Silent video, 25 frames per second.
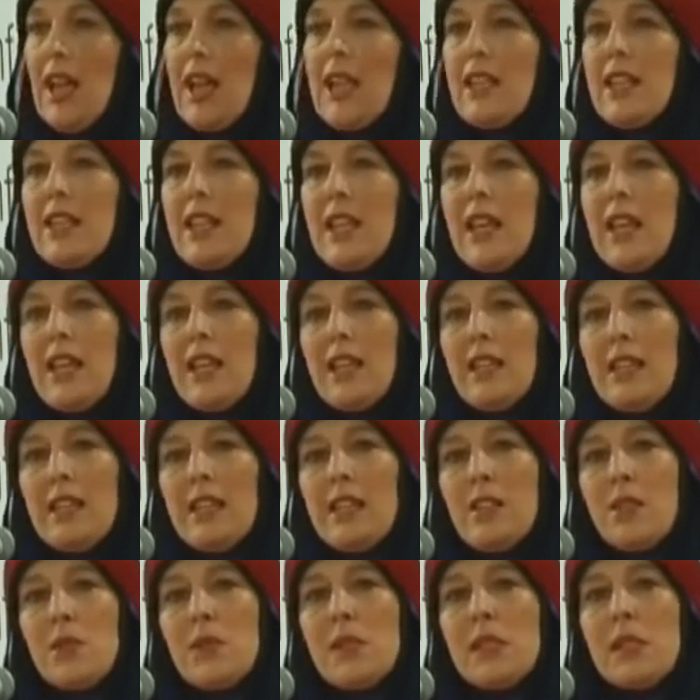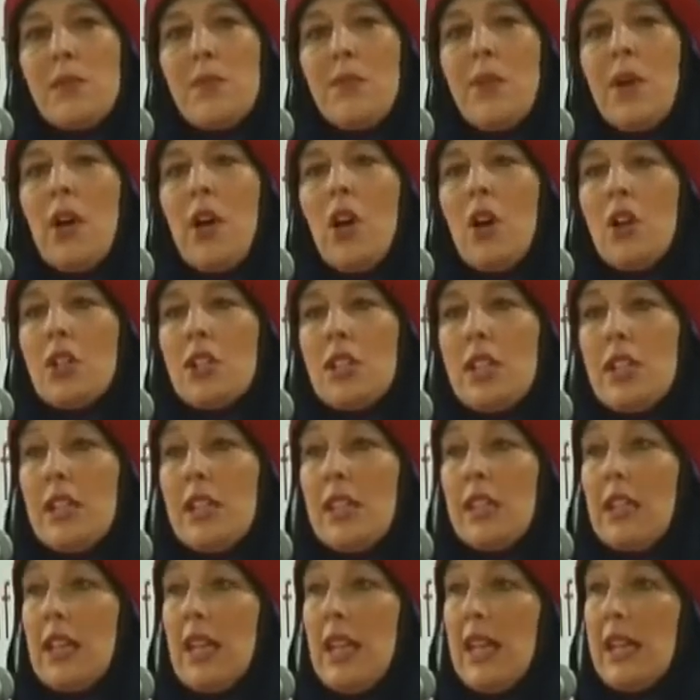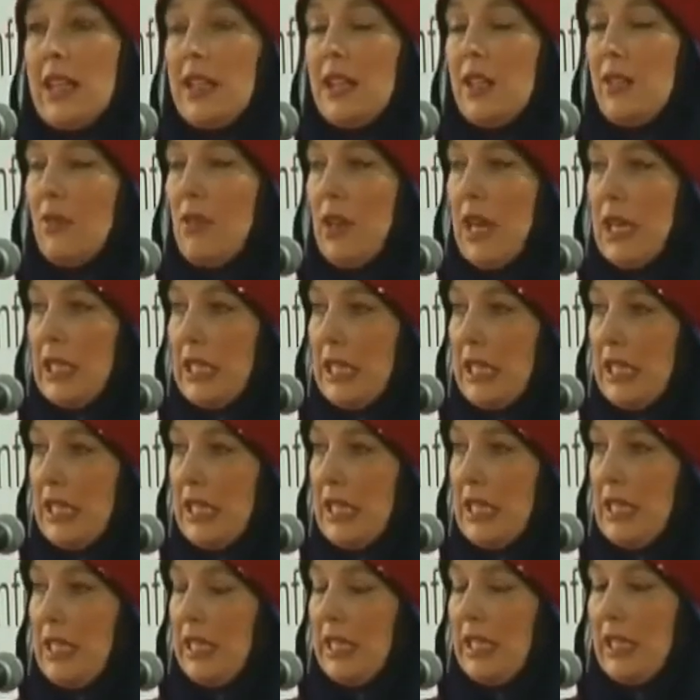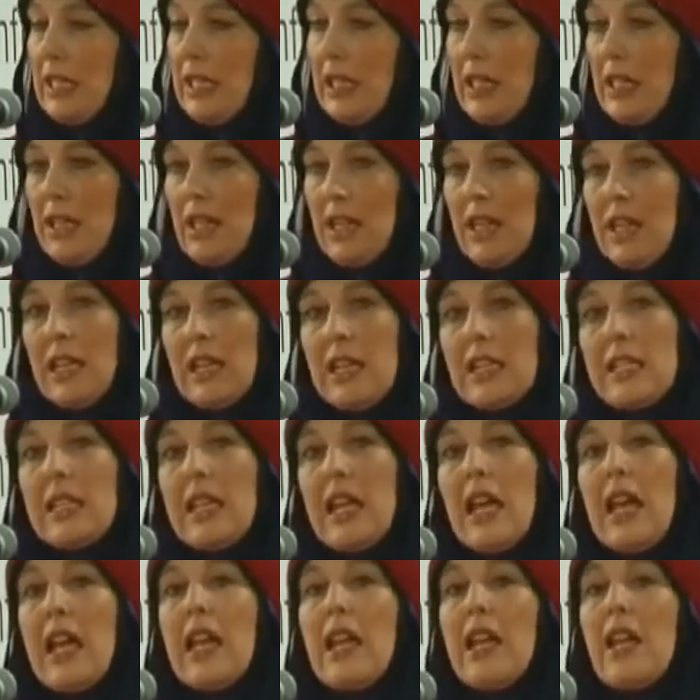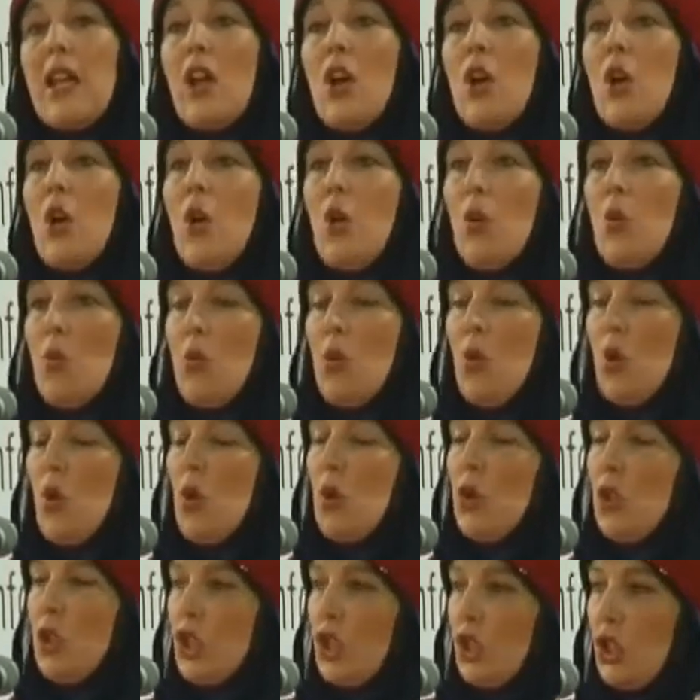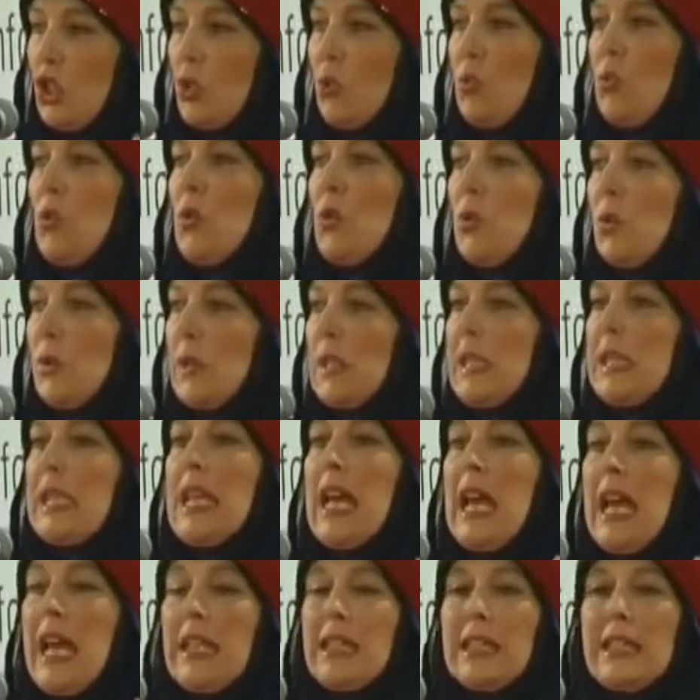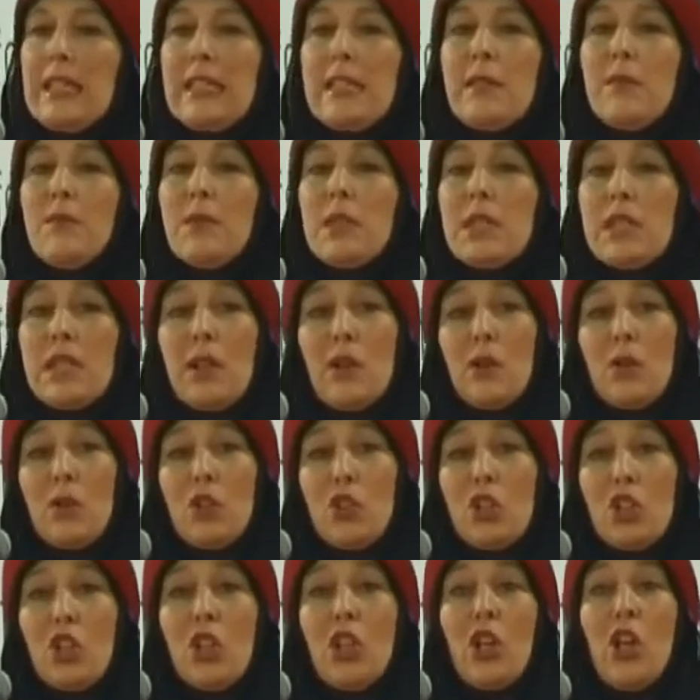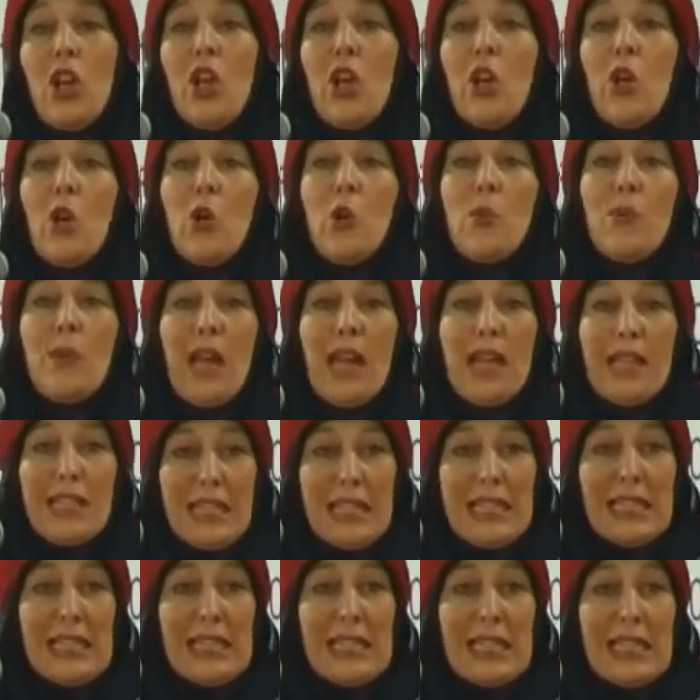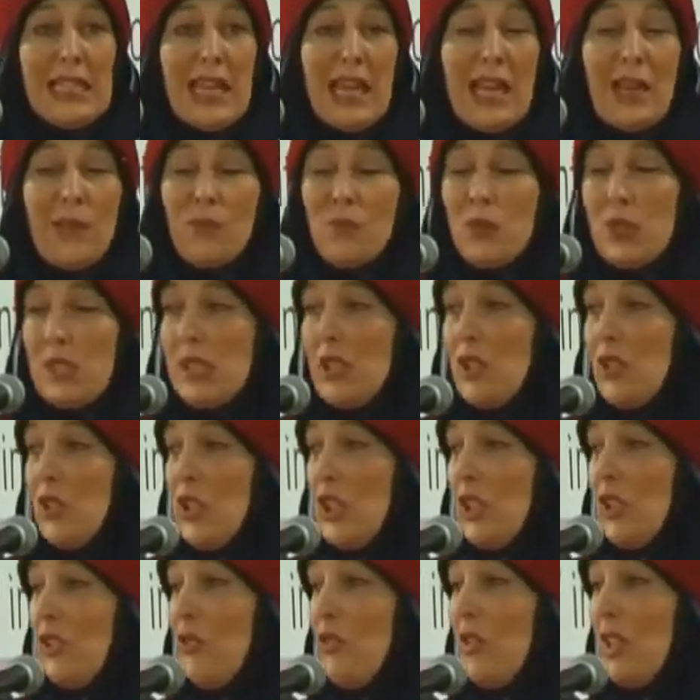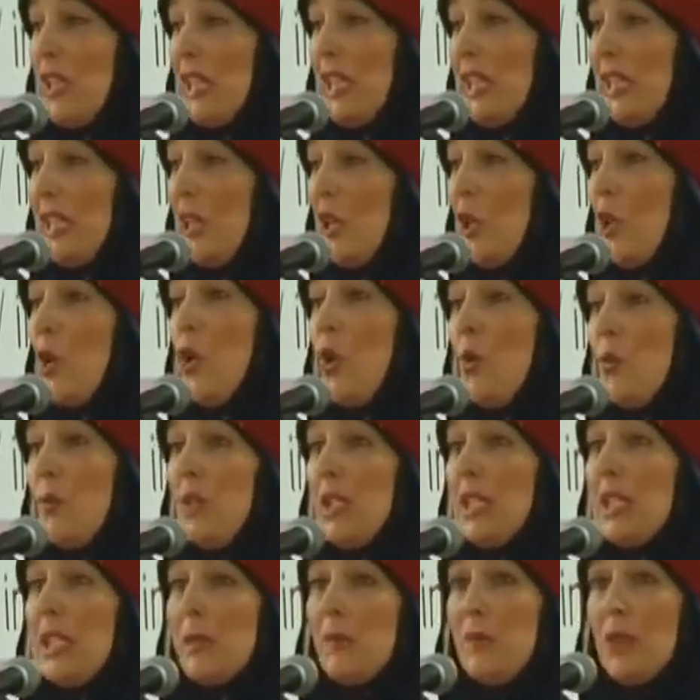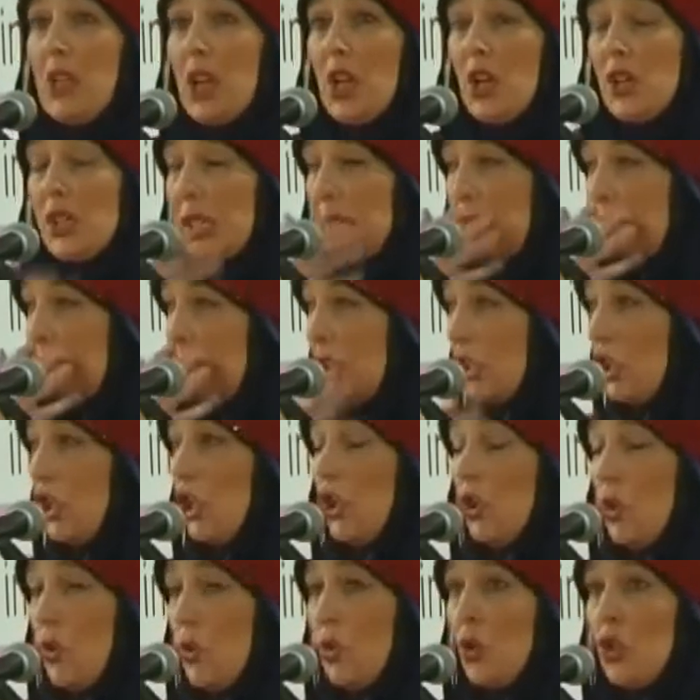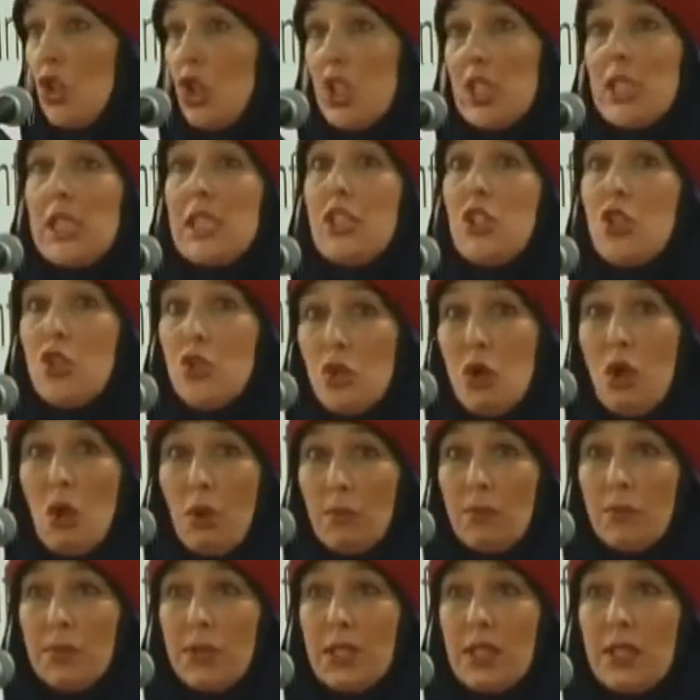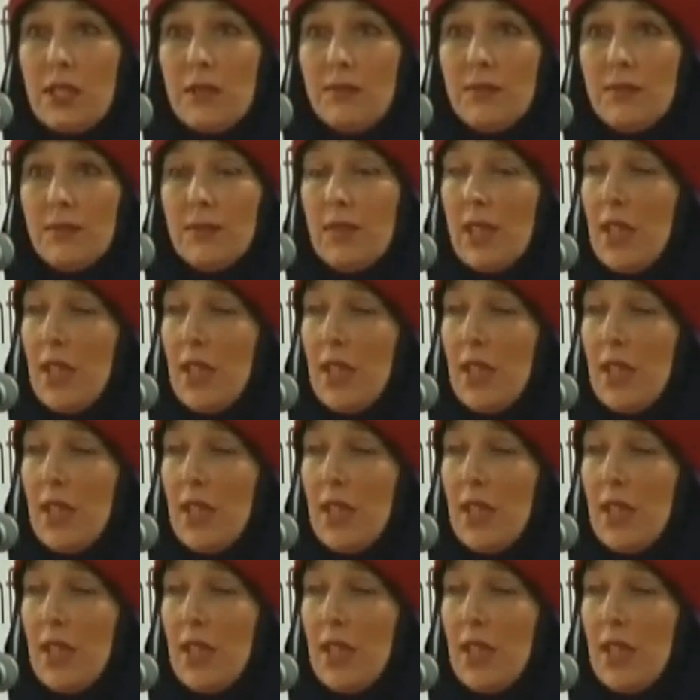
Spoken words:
And then there was a parting like the Red Sea as I walked towards the handsome soldier, who by this time was looking really gormless because his jaw just dropped